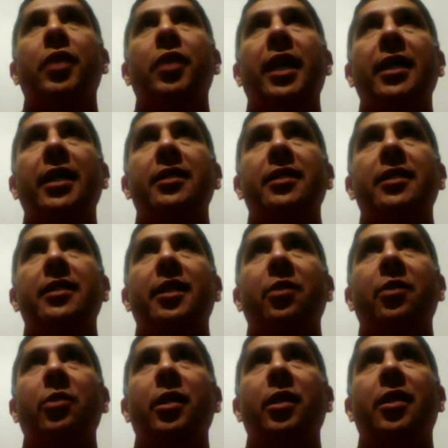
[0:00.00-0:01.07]
kind of did
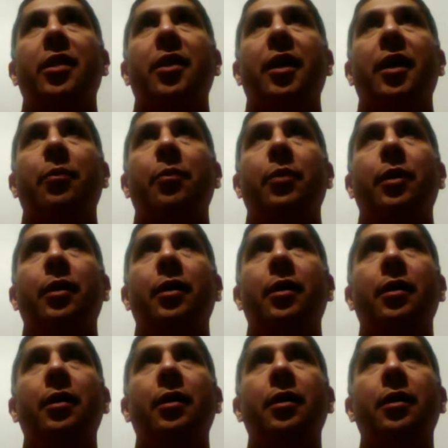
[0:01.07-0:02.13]
it with.
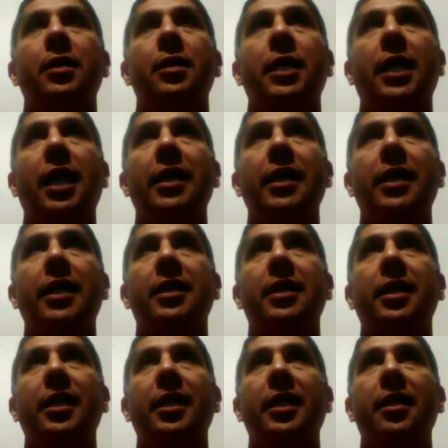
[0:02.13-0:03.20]
They kind of did
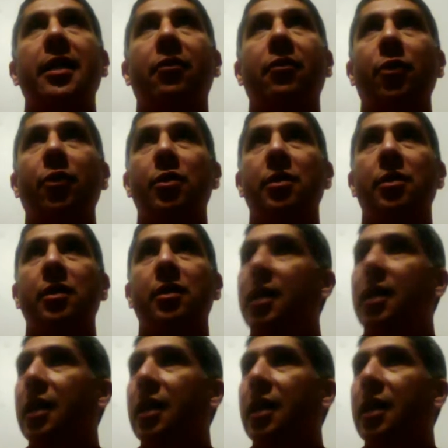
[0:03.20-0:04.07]
it in the first.